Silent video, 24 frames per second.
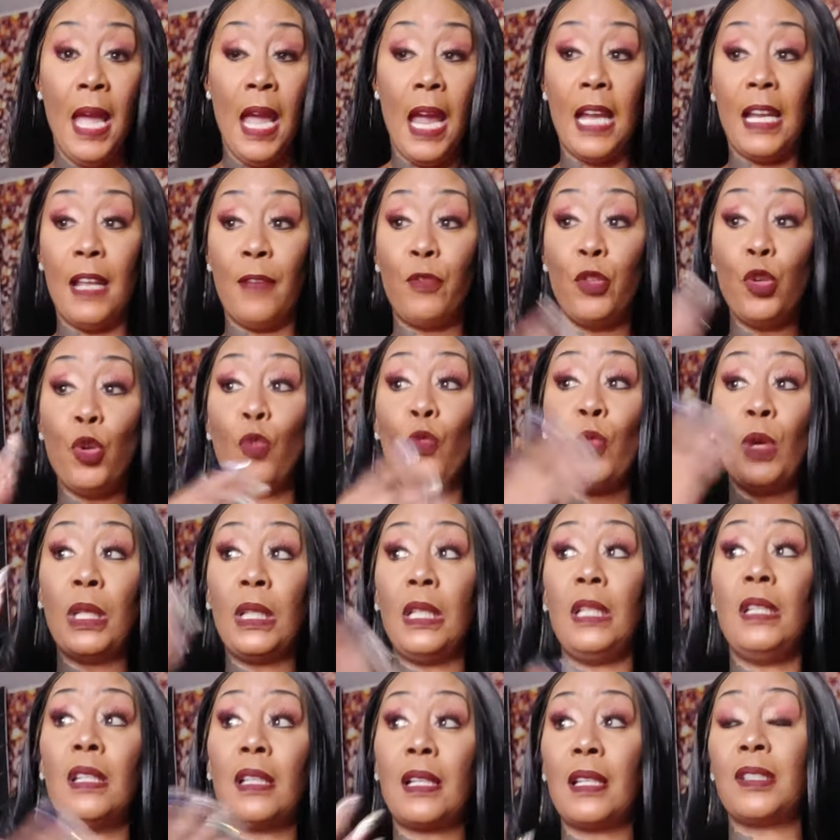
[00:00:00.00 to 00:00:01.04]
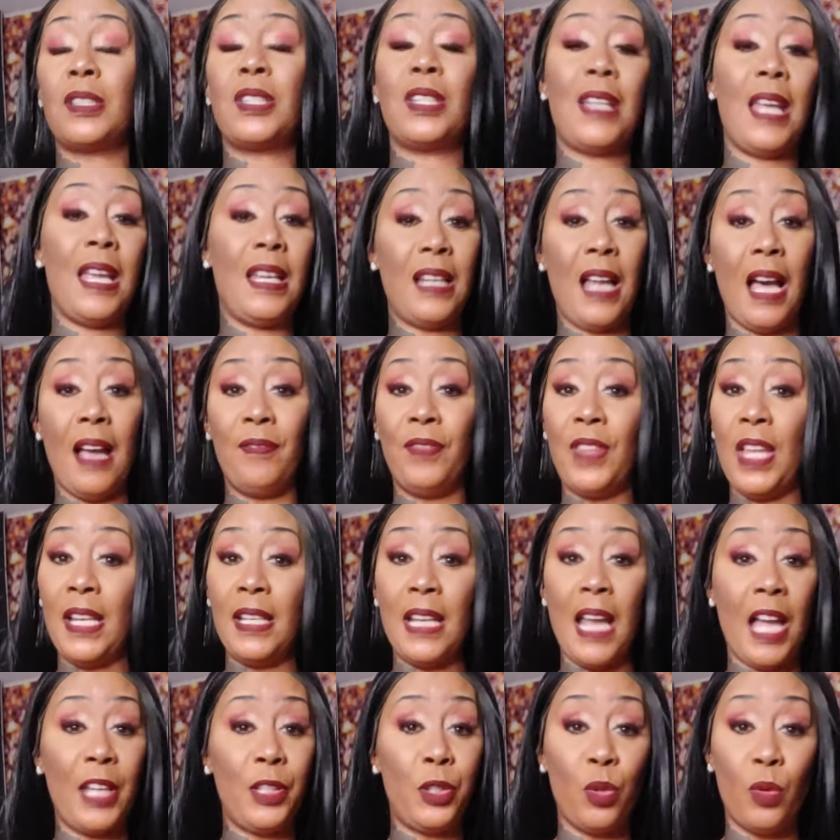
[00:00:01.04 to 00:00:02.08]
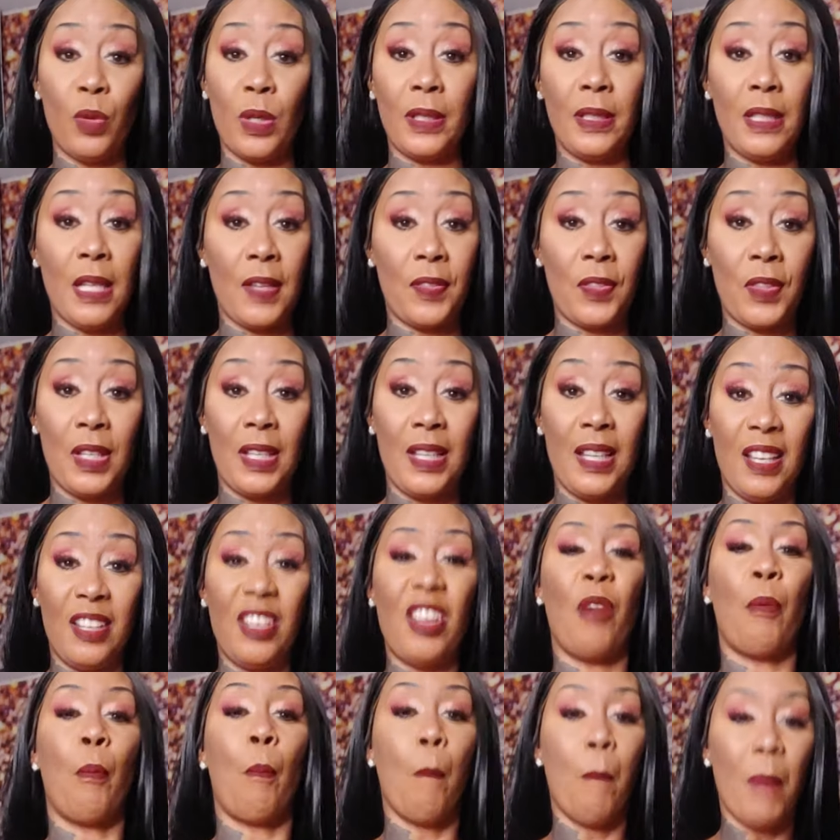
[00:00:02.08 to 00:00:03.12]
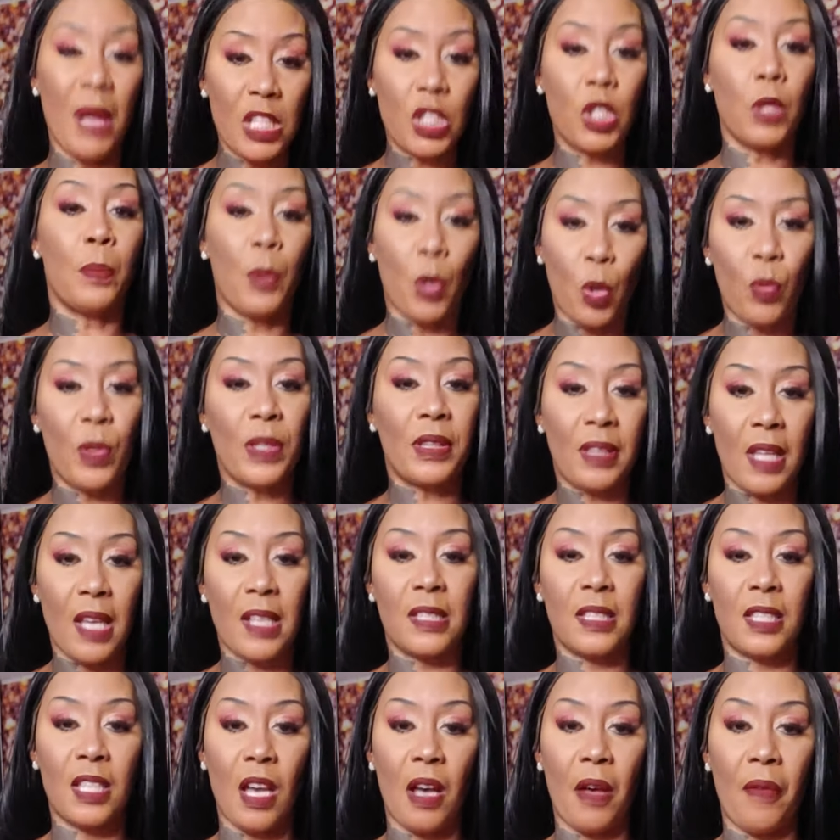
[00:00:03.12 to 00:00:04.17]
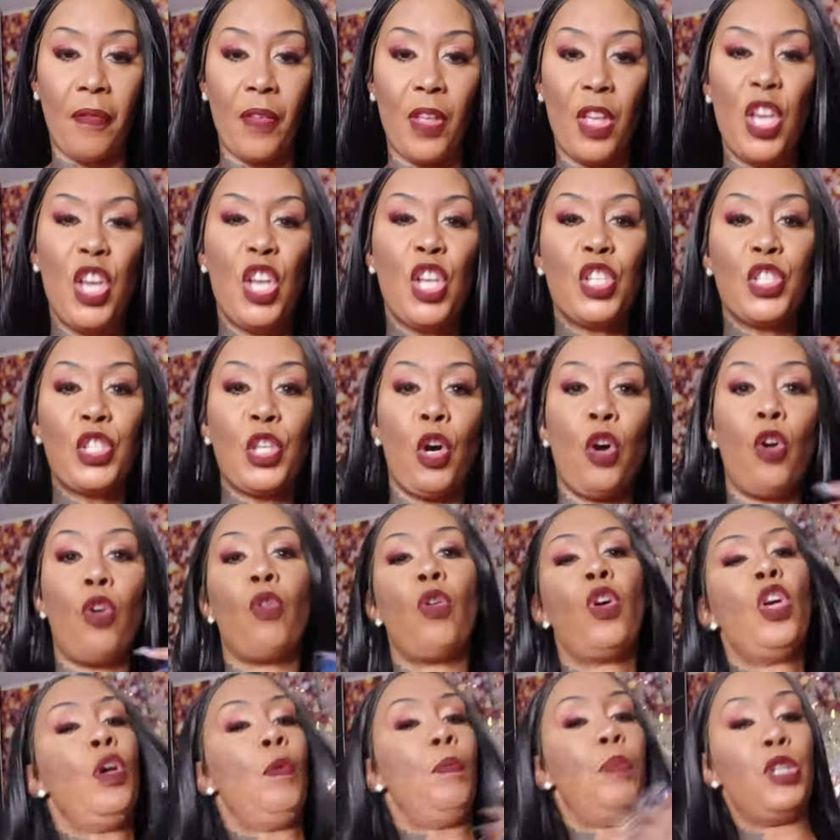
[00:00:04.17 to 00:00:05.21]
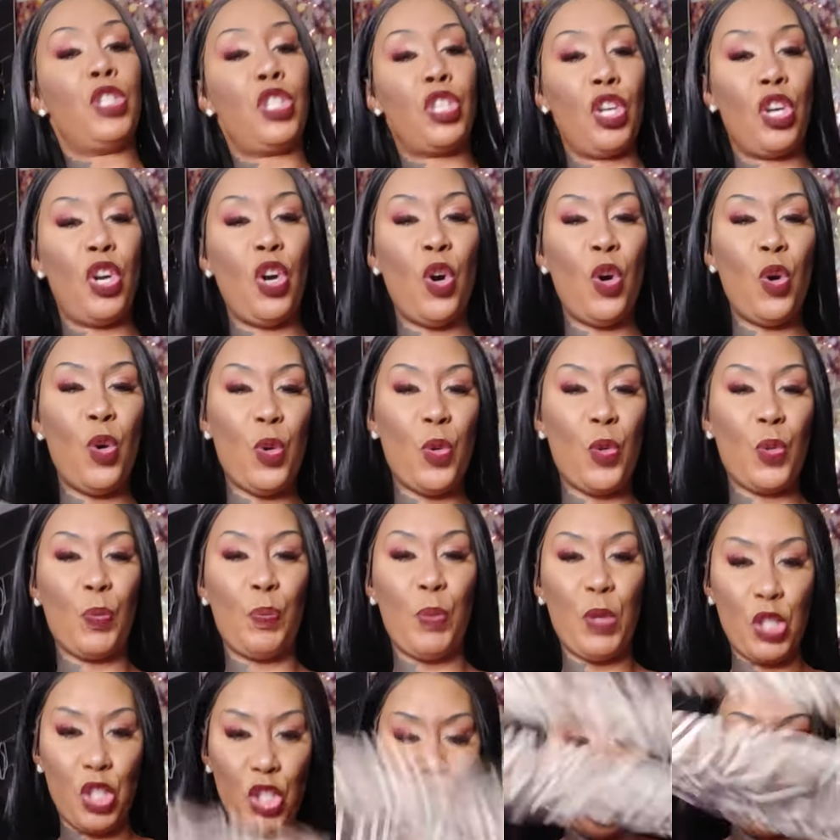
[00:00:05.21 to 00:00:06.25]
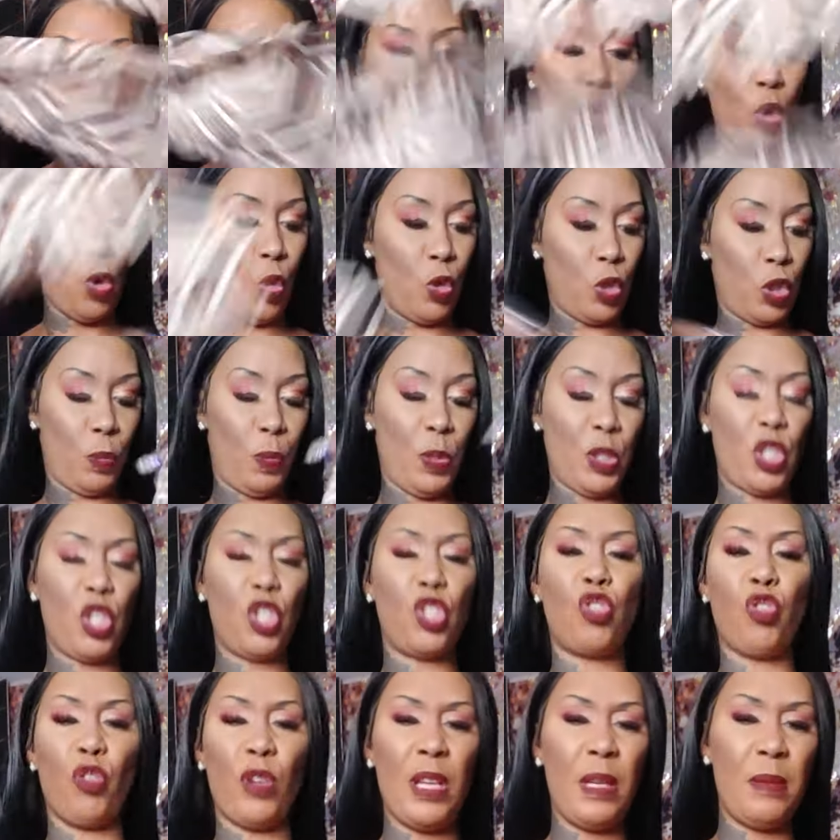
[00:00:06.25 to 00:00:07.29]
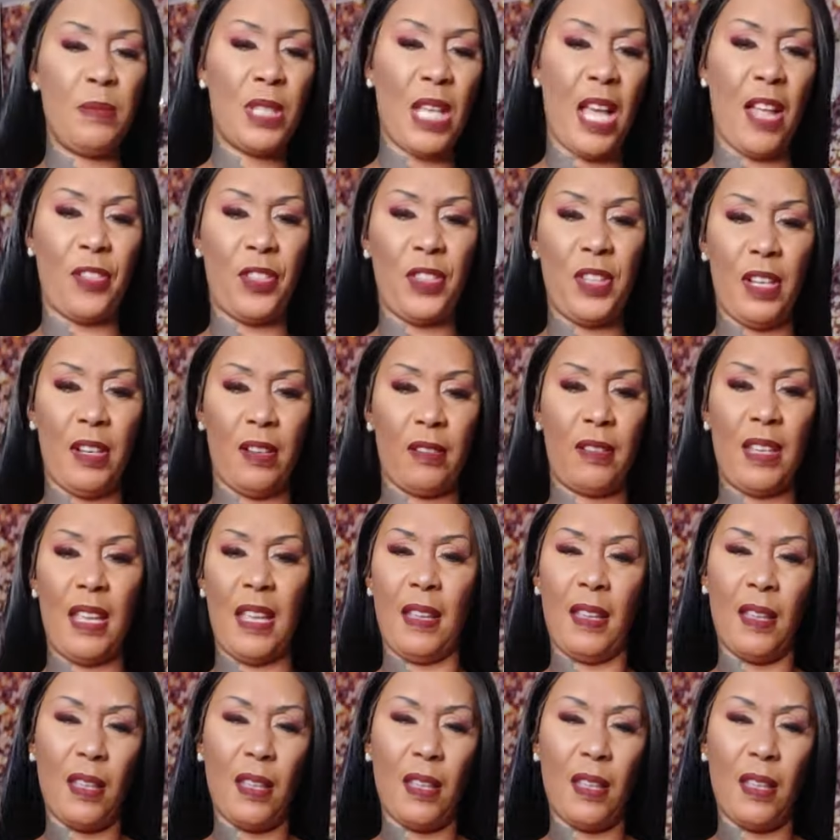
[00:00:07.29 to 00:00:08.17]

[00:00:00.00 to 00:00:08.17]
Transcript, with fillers: And if you really look into their life, they not doing nothing and they're miserable with themselves. So put your goal, put your goals, put your dreams out there.